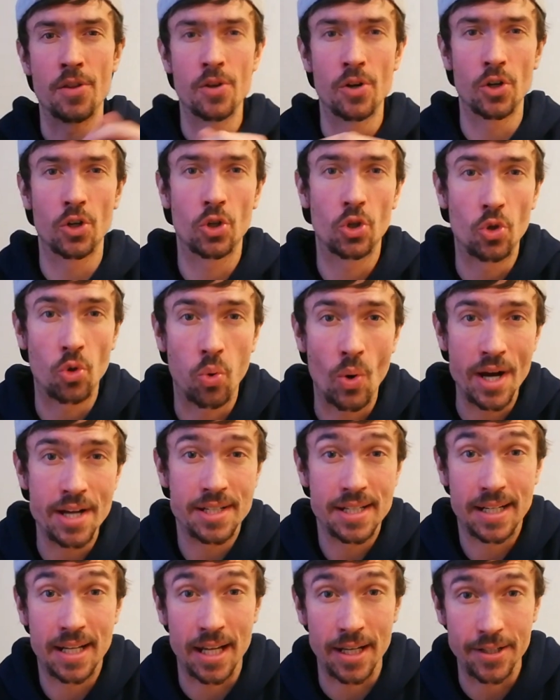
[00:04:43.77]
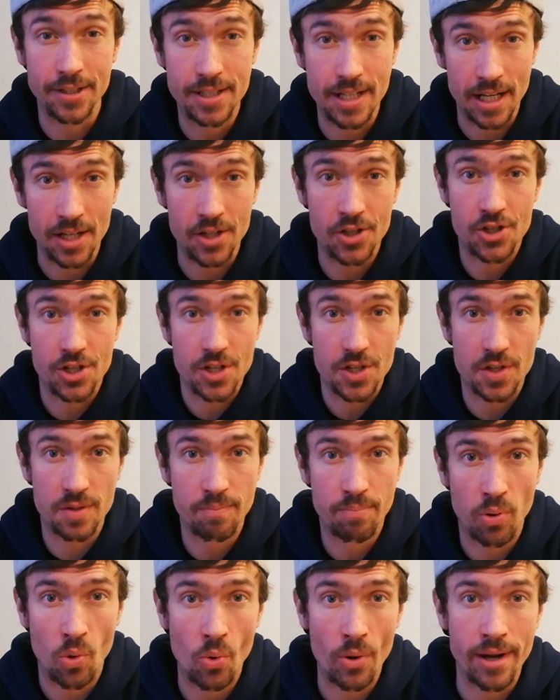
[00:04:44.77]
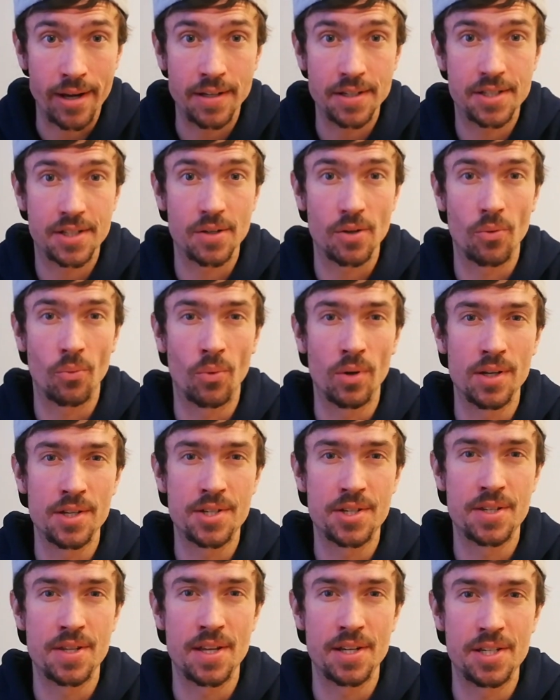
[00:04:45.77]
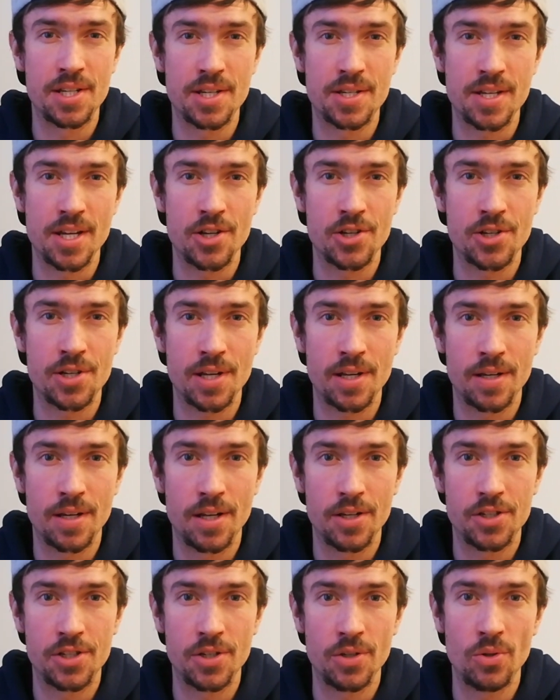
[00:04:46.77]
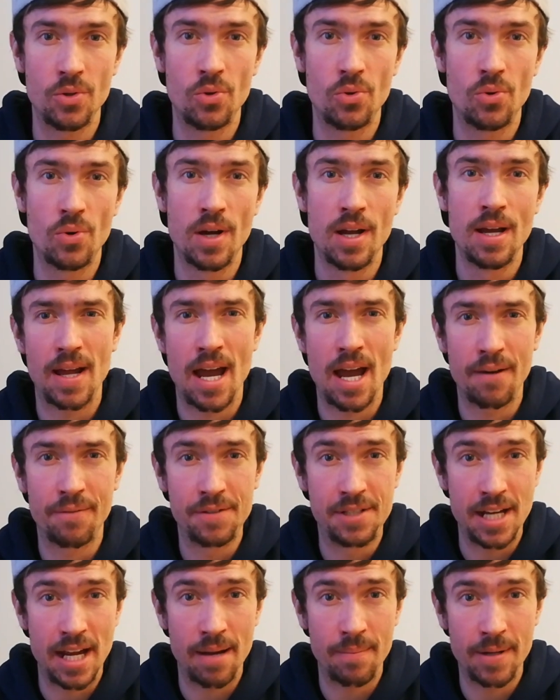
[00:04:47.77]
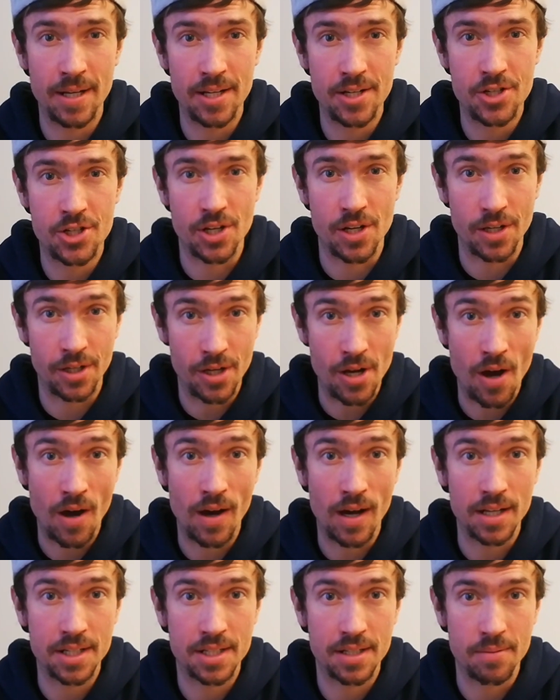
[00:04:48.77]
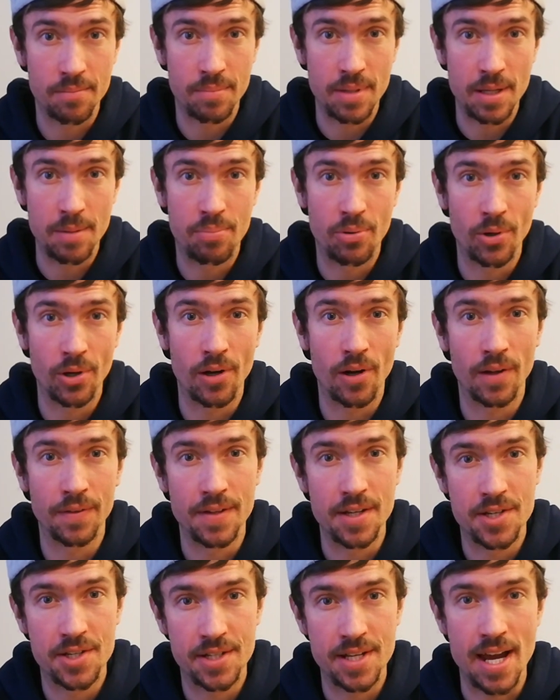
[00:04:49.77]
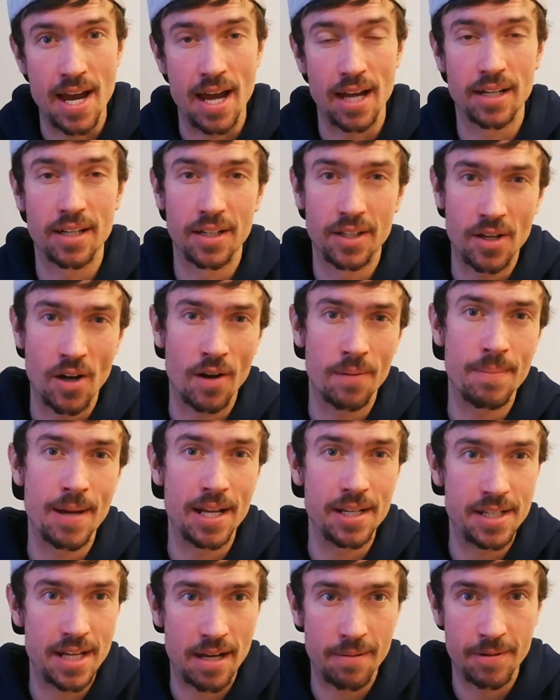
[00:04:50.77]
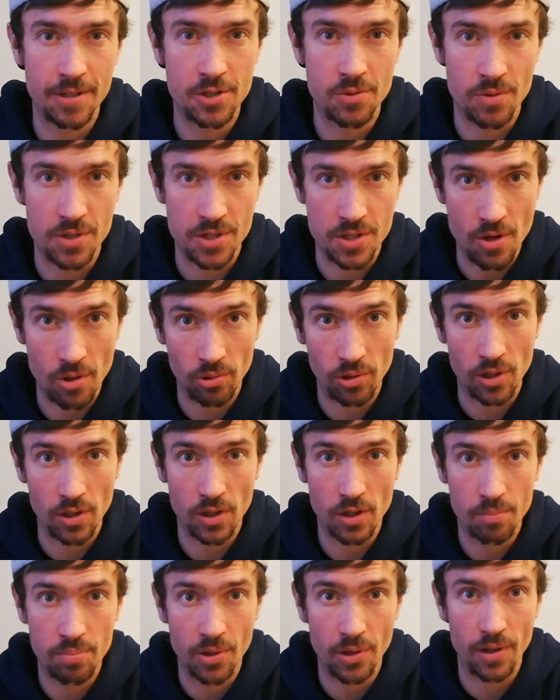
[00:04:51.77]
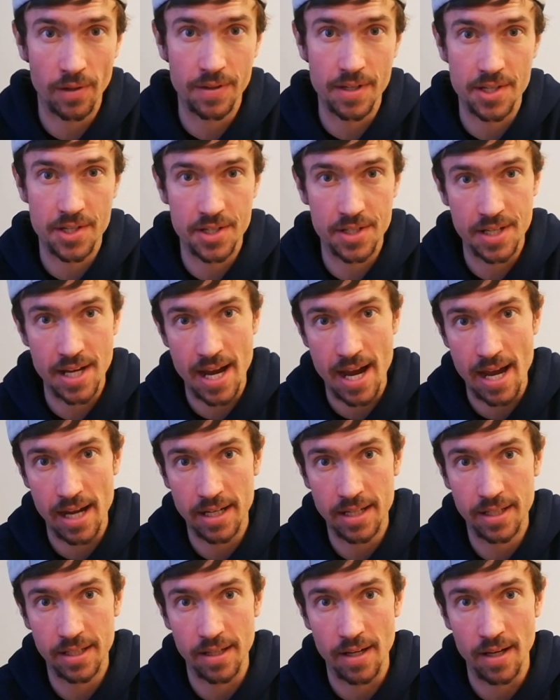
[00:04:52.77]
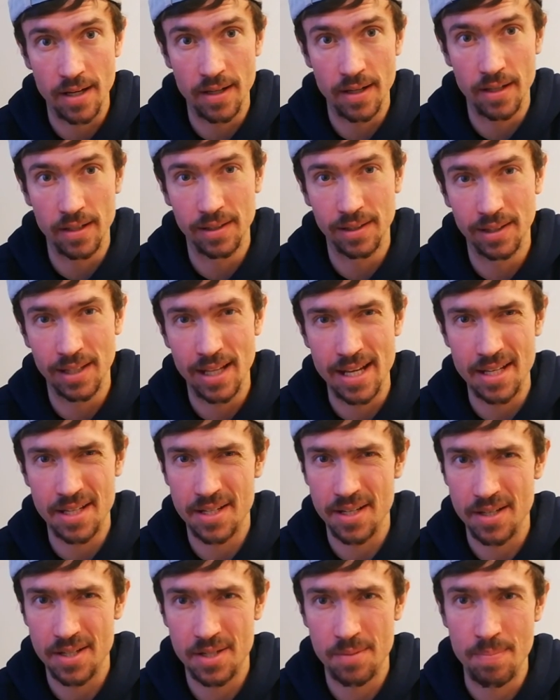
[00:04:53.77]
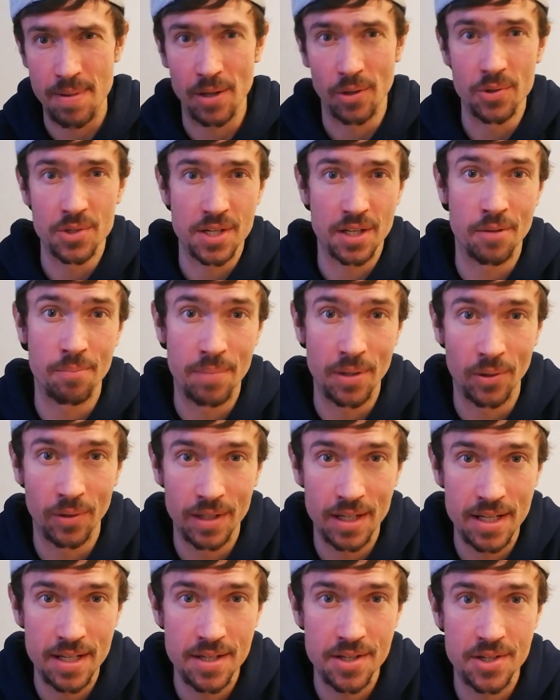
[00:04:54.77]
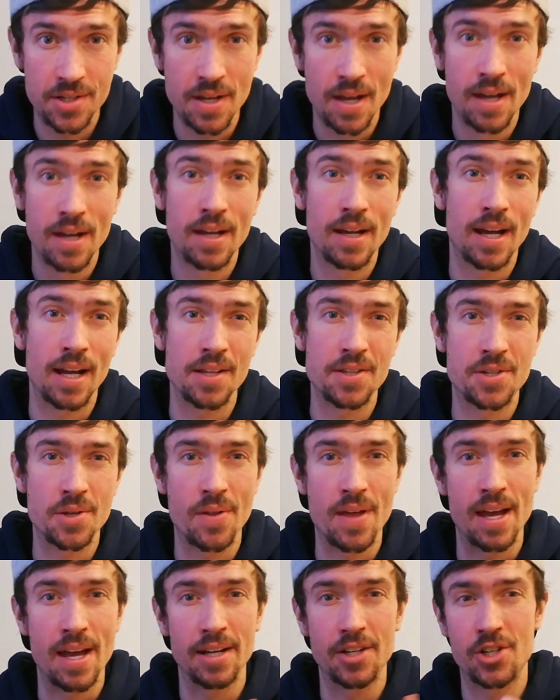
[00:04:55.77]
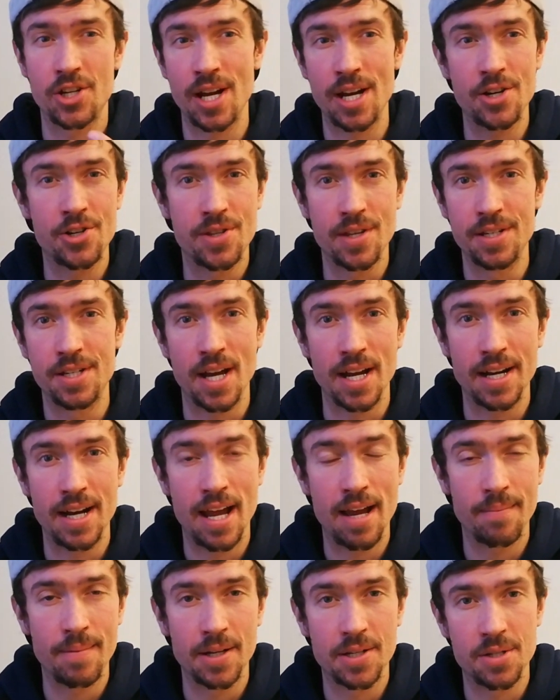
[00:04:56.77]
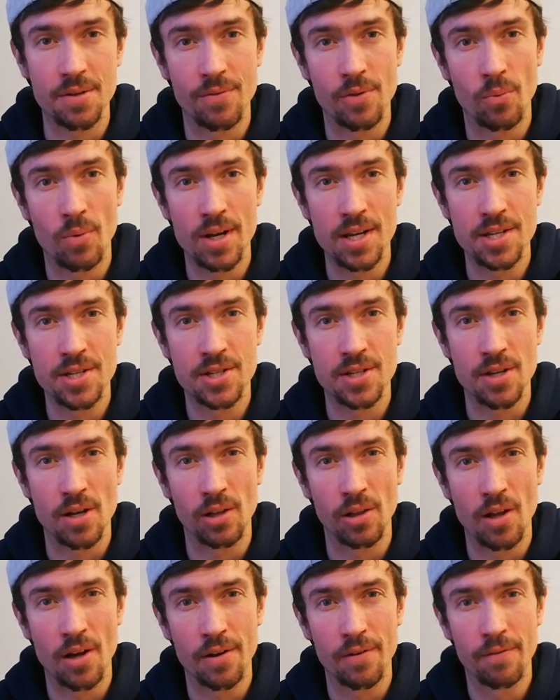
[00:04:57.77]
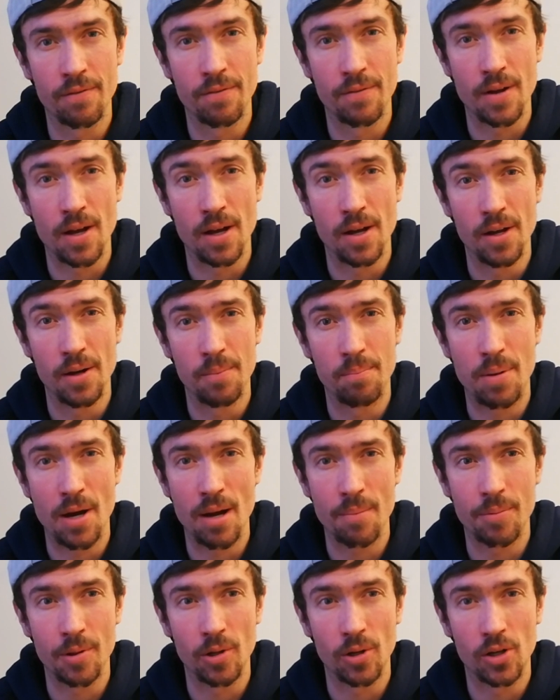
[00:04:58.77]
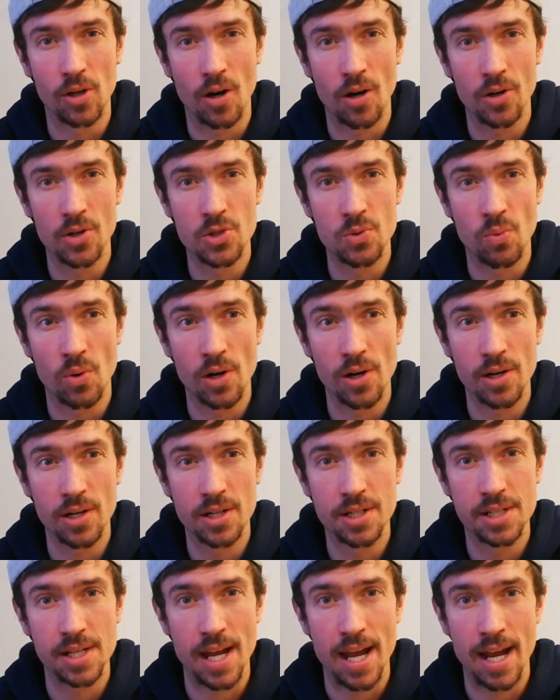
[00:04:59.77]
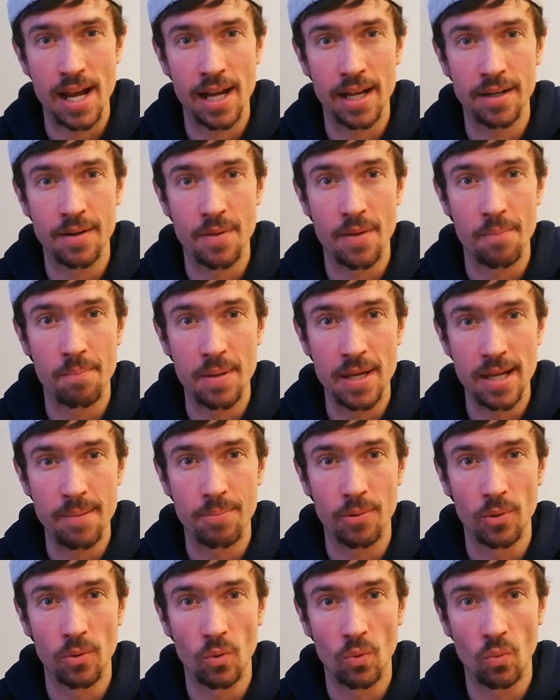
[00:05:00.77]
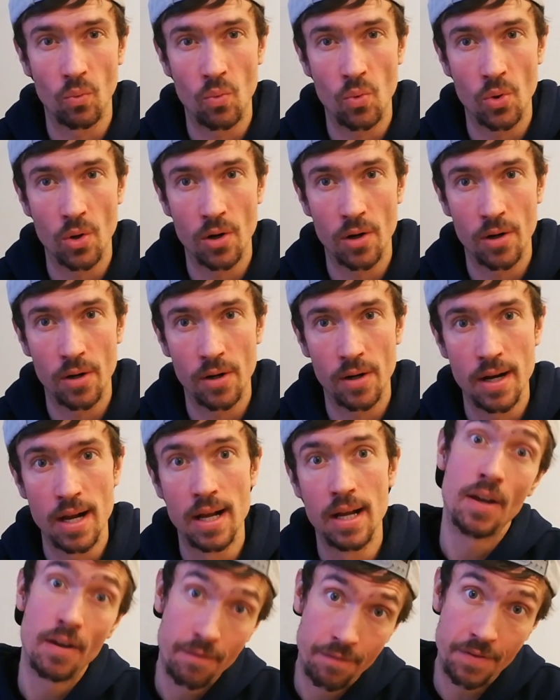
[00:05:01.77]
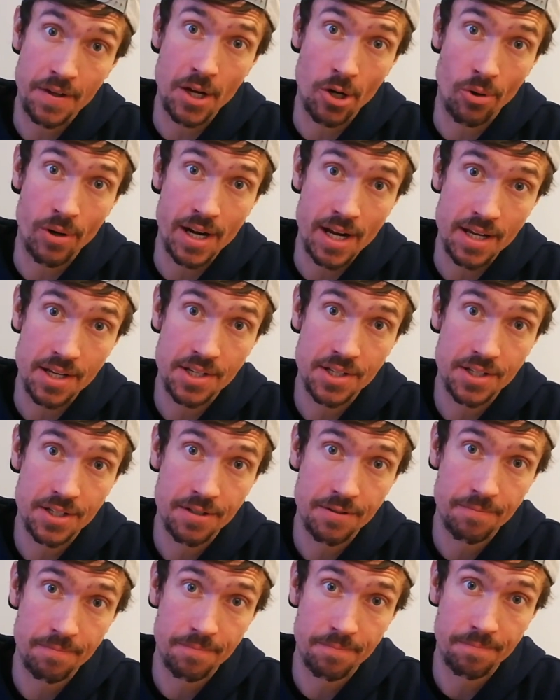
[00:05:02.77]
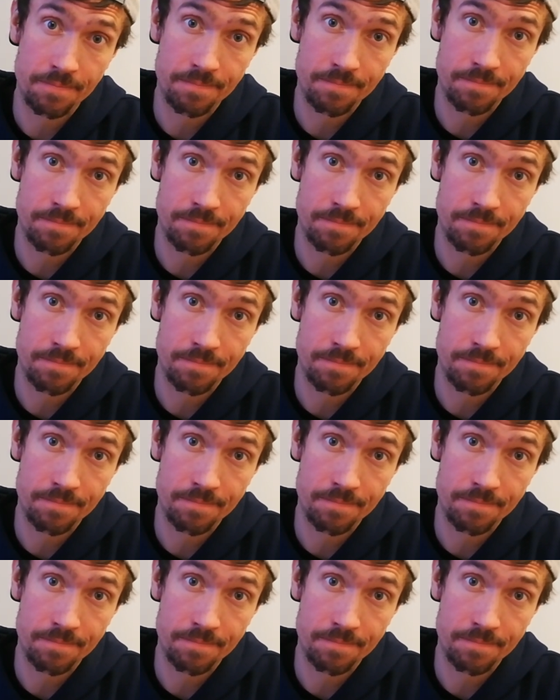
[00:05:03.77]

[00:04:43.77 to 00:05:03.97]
Another quite contentious point was the decision to have damage not be put on the stack. Combat damage was no longer put on the stack like spells and abilities, And so that changed the dynamics of the ways a lot of popular cards worked, and the people were furious.